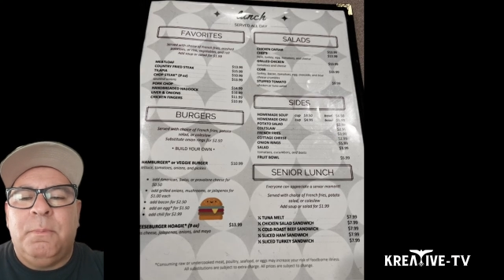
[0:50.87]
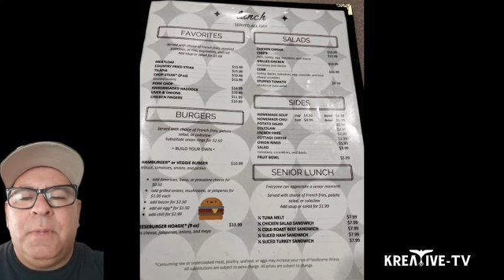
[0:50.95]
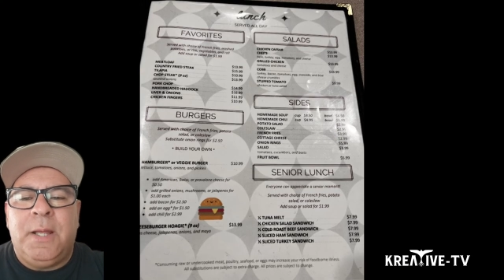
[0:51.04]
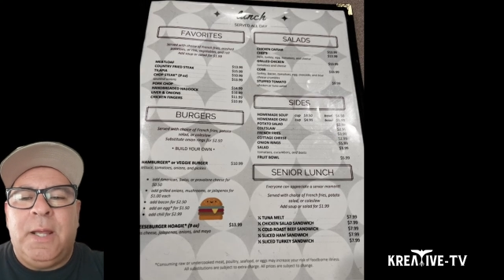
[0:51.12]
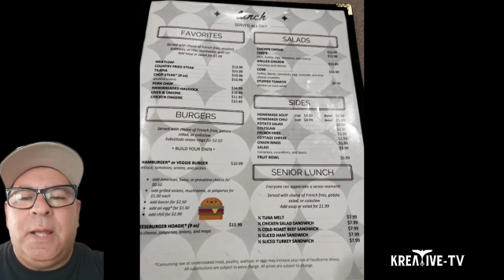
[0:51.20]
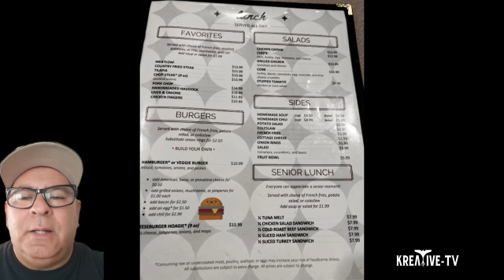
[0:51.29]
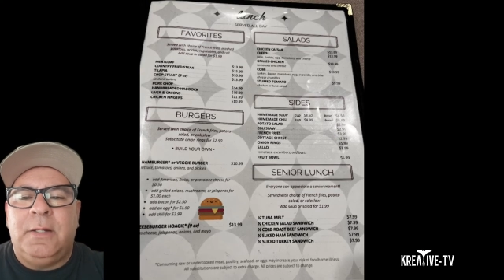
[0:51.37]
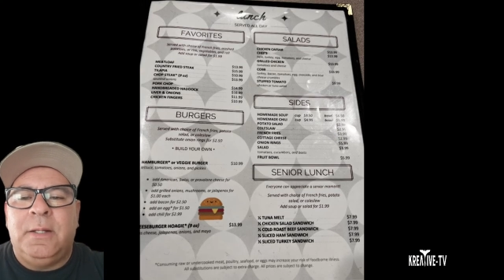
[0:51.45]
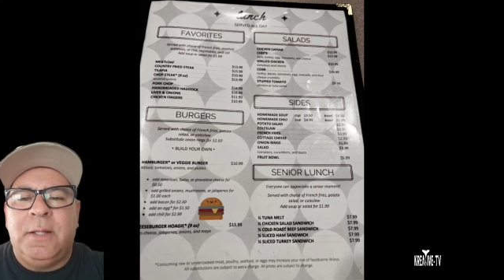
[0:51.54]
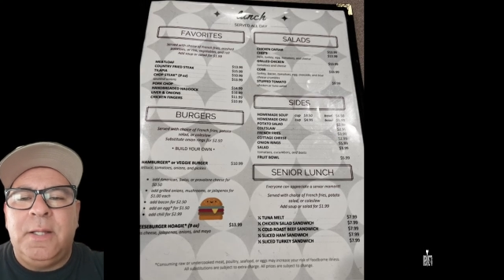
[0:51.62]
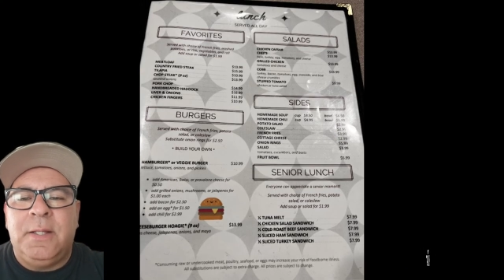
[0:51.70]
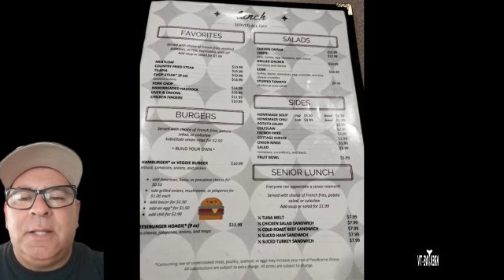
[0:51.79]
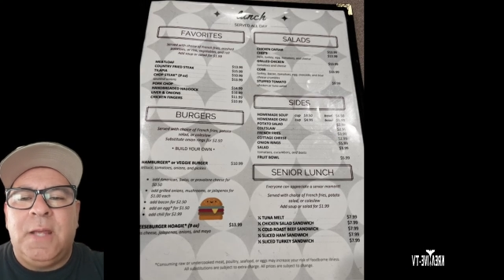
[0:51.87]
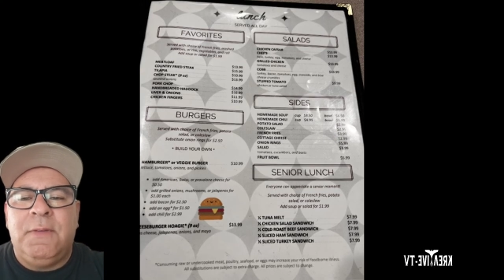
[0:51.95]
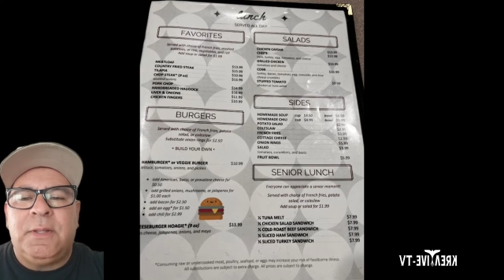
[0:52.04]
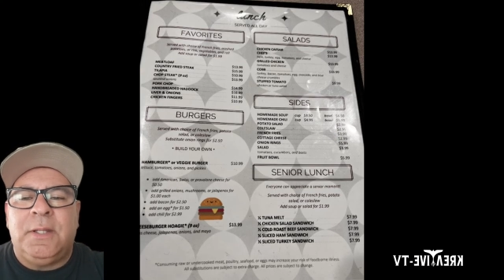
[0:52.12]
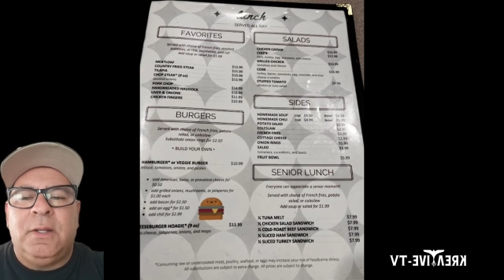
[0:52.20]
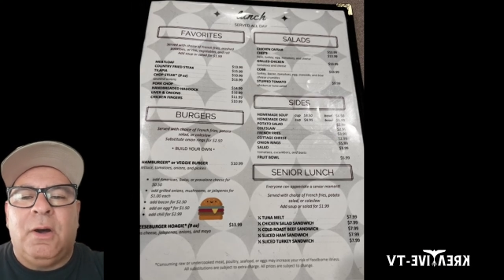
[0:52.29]
man, it gave
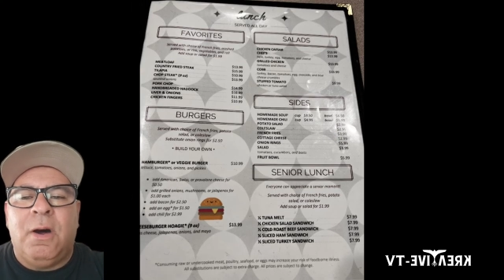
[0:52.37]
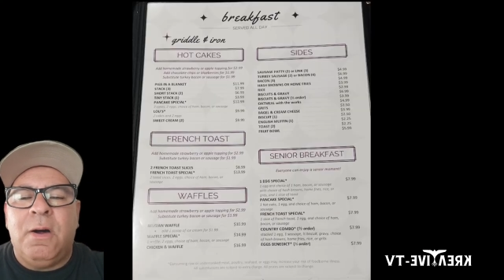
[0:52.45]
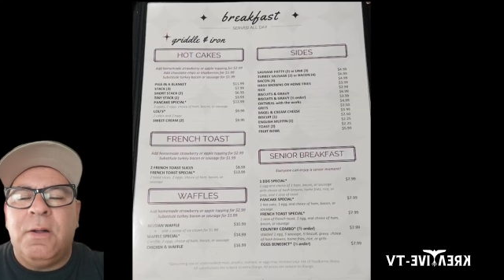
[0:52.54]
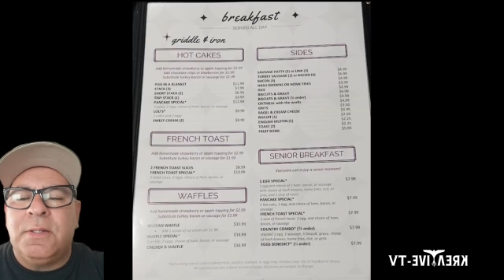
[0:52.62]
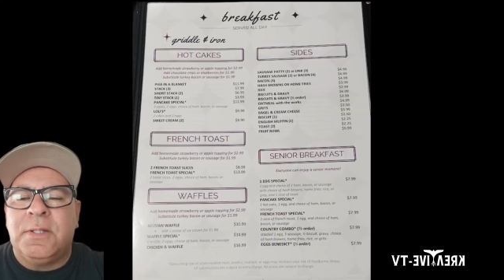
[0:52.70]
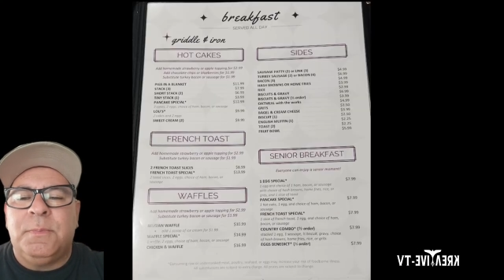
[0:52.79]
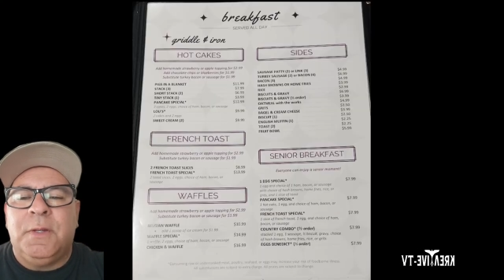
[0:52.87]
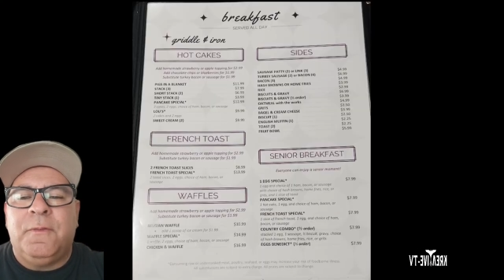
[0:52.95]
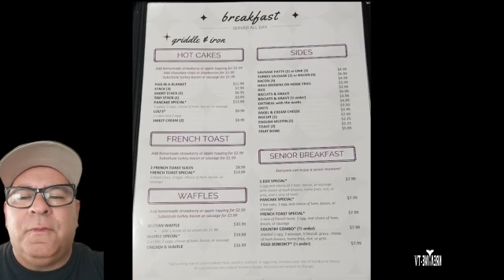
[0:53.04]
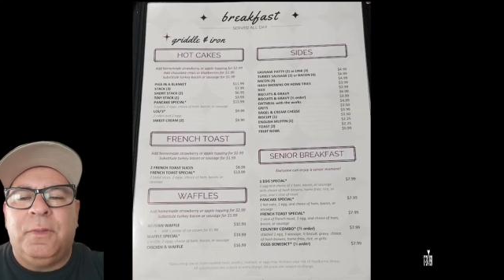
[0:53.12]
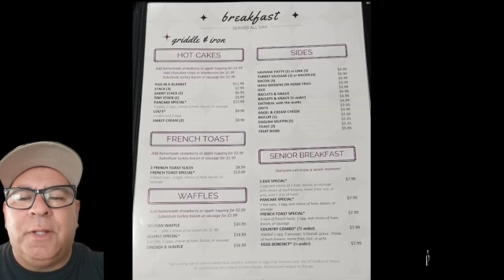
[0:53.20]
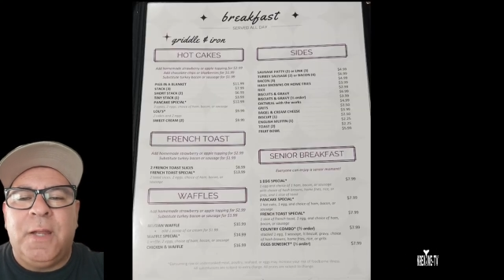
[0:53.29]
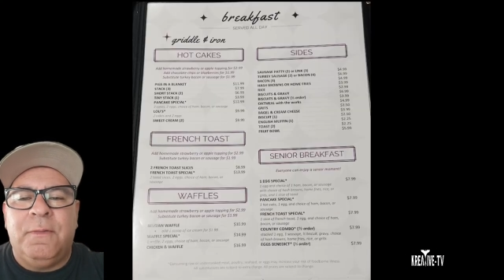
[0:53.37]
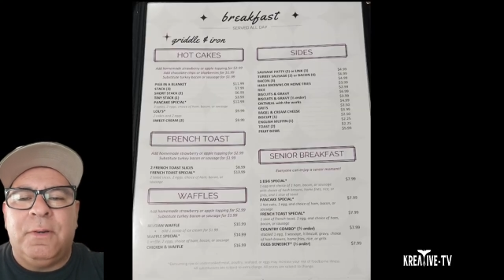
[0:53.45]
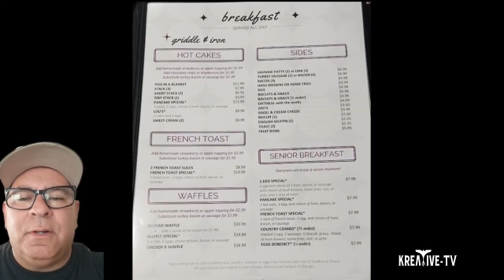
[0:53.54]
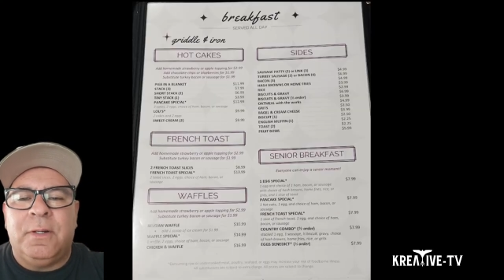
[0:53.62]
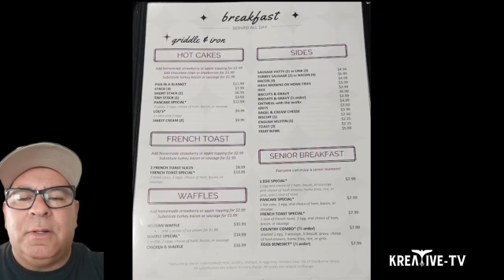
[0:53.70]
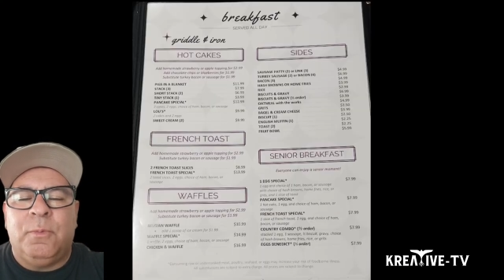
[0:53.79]
it the ultimate flavor.
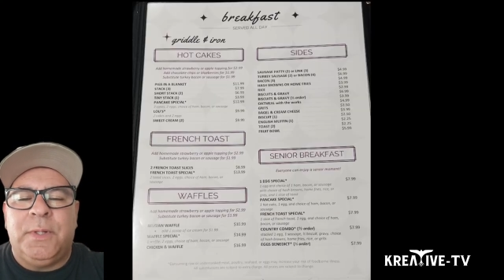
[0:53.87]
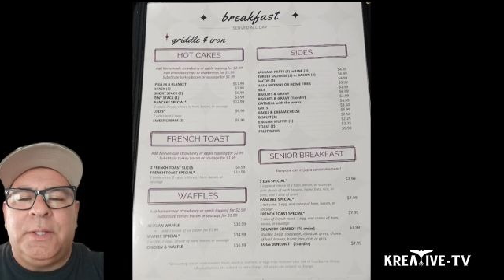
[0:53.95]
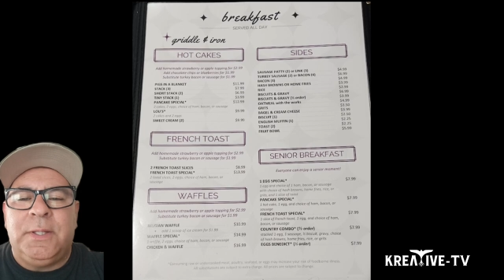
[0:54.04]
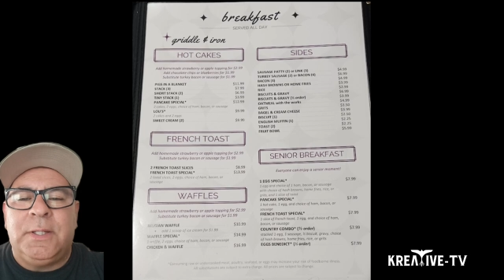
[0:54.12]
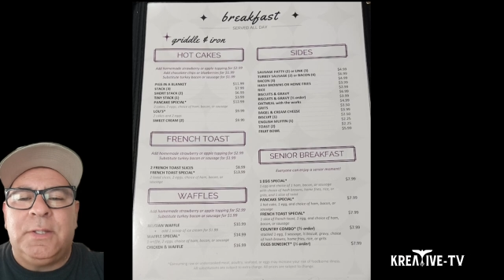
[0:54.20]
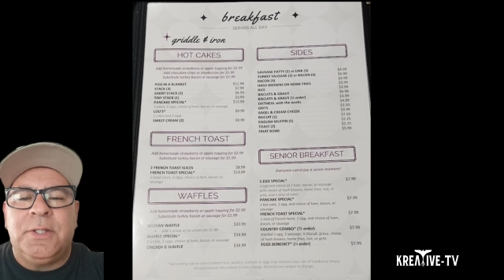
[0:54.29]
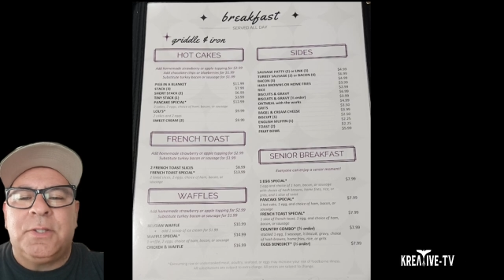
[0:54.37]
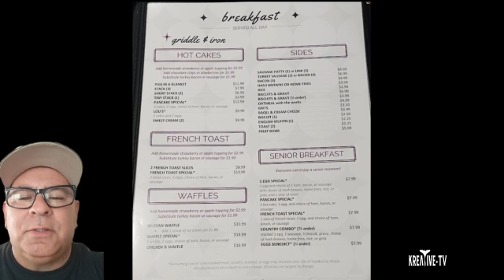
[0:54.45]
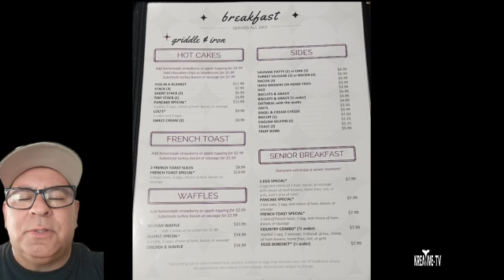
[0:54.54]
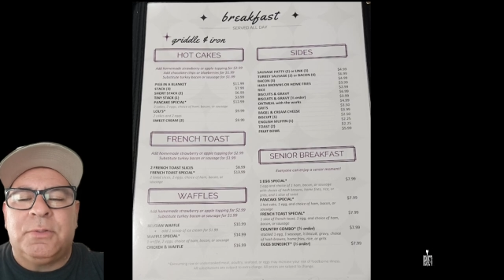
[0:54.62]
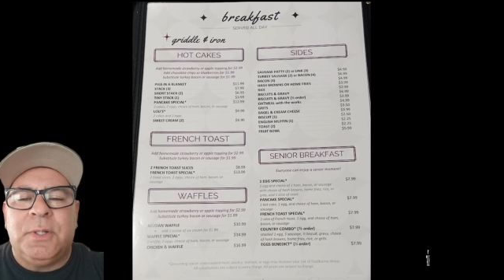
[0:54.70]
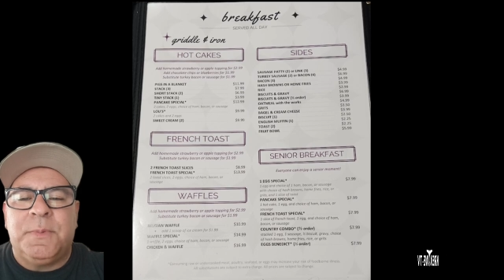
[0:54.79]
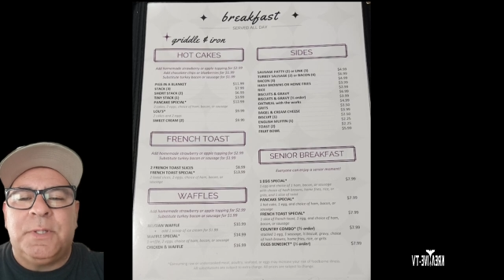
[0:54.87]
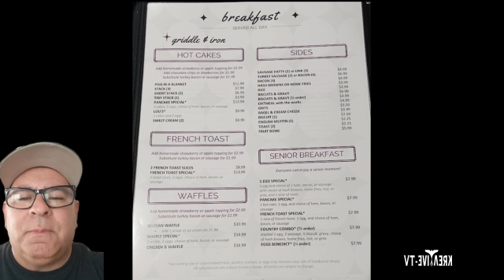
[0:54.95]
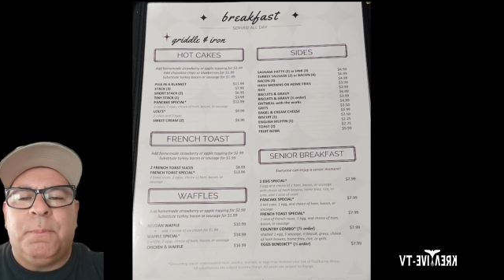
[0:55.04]
And with the additional strips of